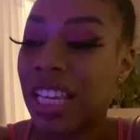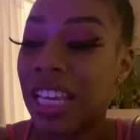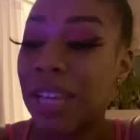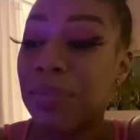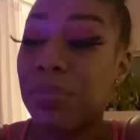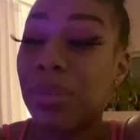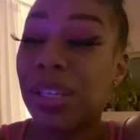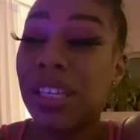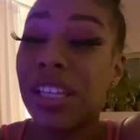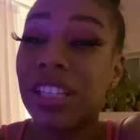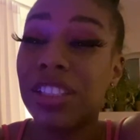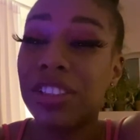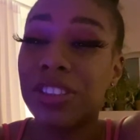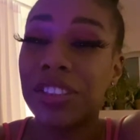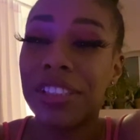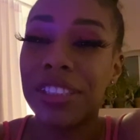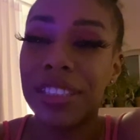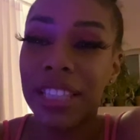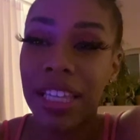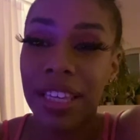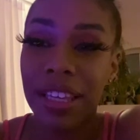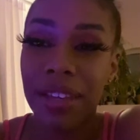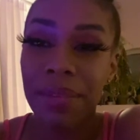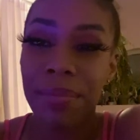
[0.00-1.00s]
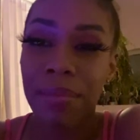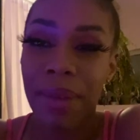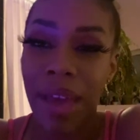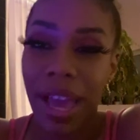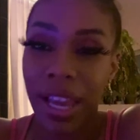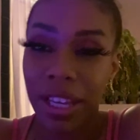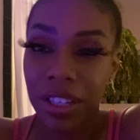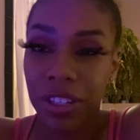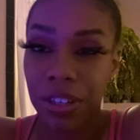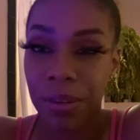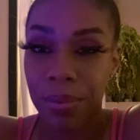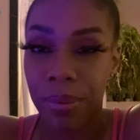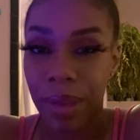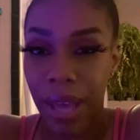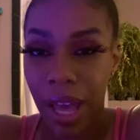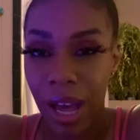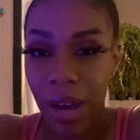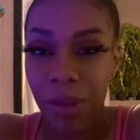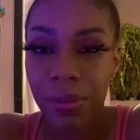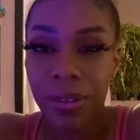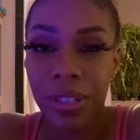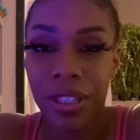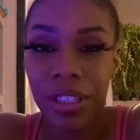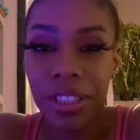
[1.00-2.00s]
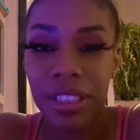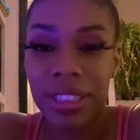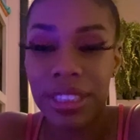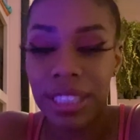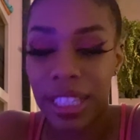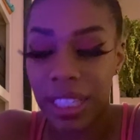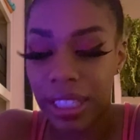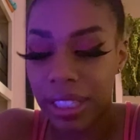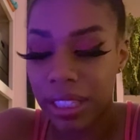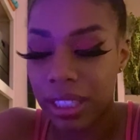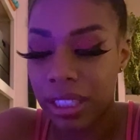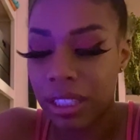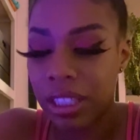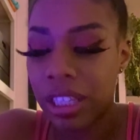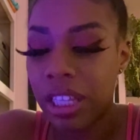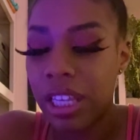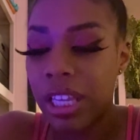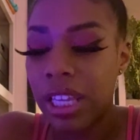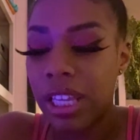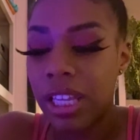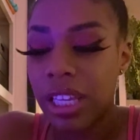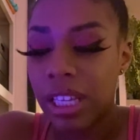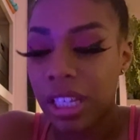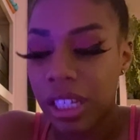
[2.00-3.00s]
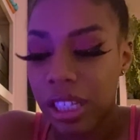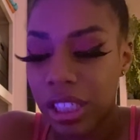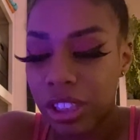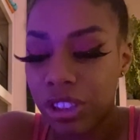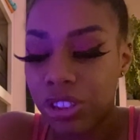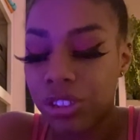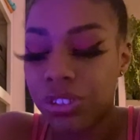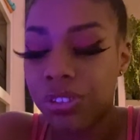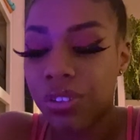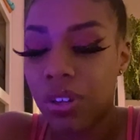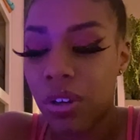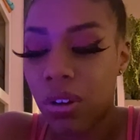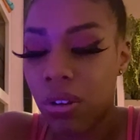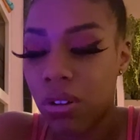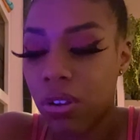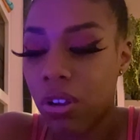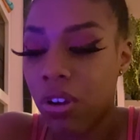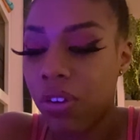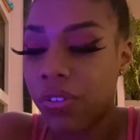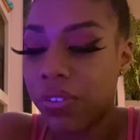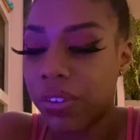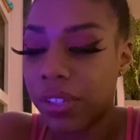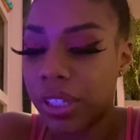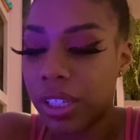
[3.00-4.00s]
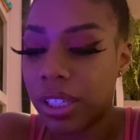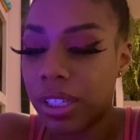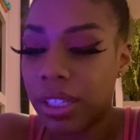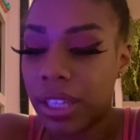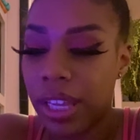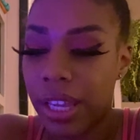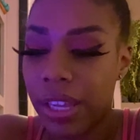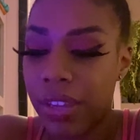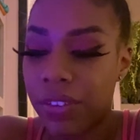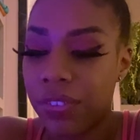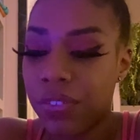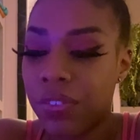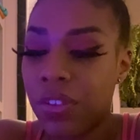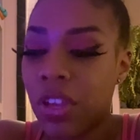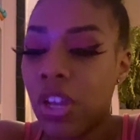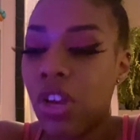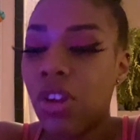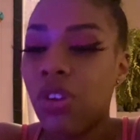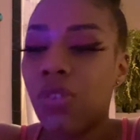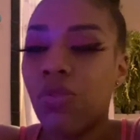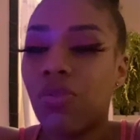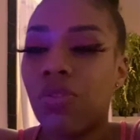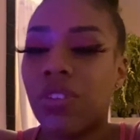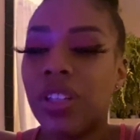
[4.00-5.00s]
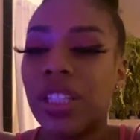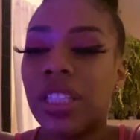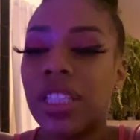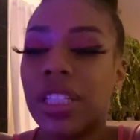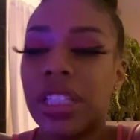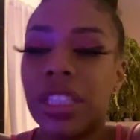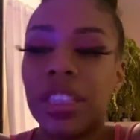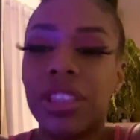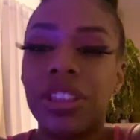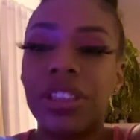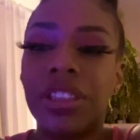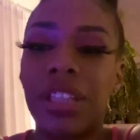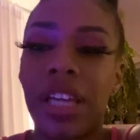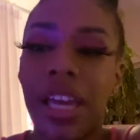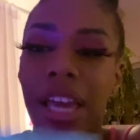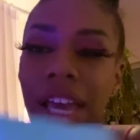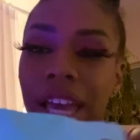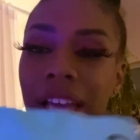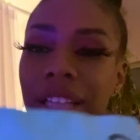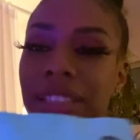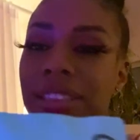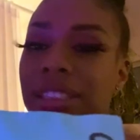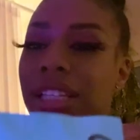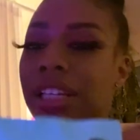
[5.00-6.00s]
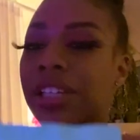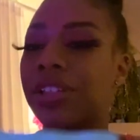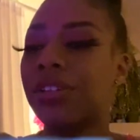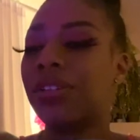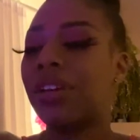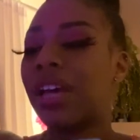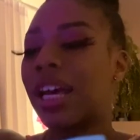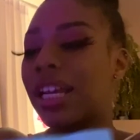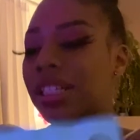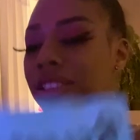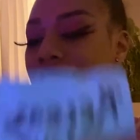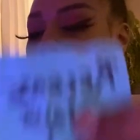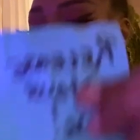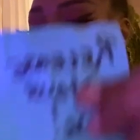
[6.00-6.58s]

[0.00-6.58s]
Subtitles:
because you're taking back your power. You're taking control over your life. Release your ex. Yeah, you guys are